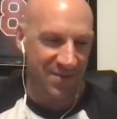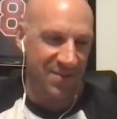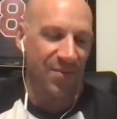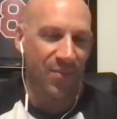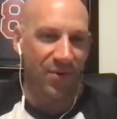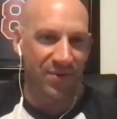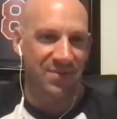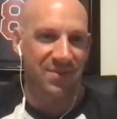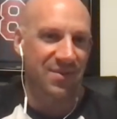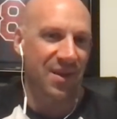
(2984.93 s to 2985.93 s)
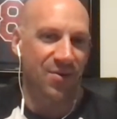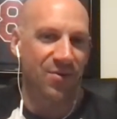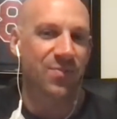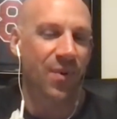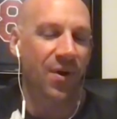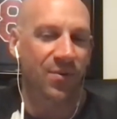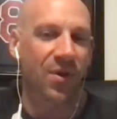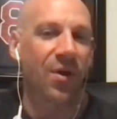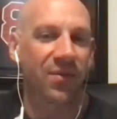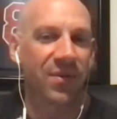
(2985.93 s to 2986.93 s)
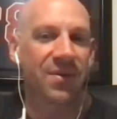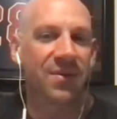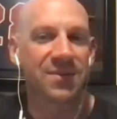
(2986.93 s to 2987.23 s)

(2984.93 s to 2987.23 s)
stumble. It's how you respond with all of it.